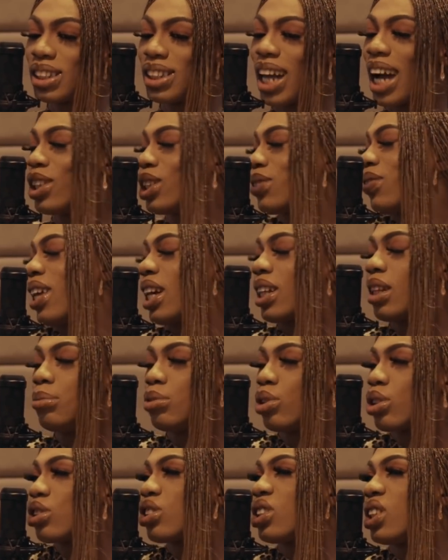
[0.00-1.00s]
Now I just feel like, let me
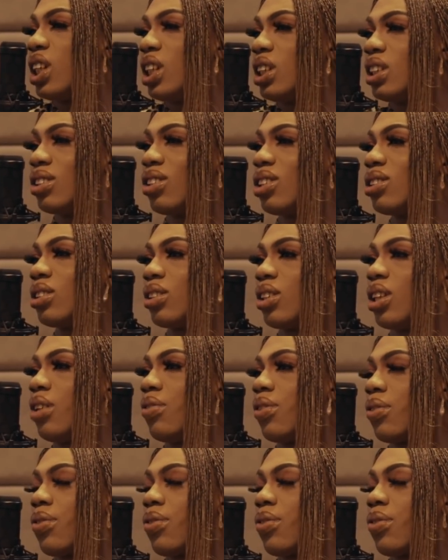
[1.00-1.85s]
just say it. It doesn't give a